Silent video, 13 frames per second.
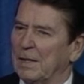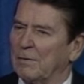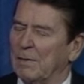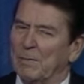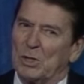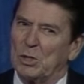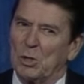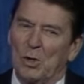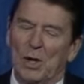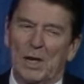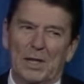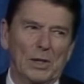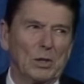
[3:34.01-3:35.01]
From the
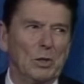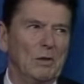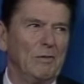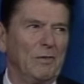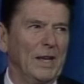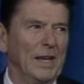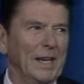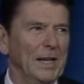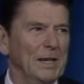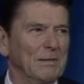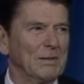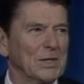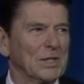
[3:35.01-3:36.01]
joy and the good feeling
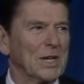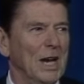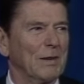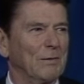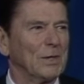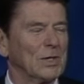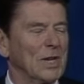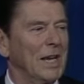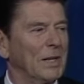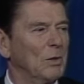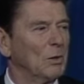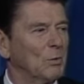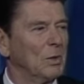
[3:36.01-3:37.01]
of this conference, I
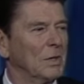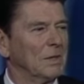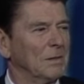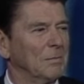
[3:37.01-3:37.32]
go to a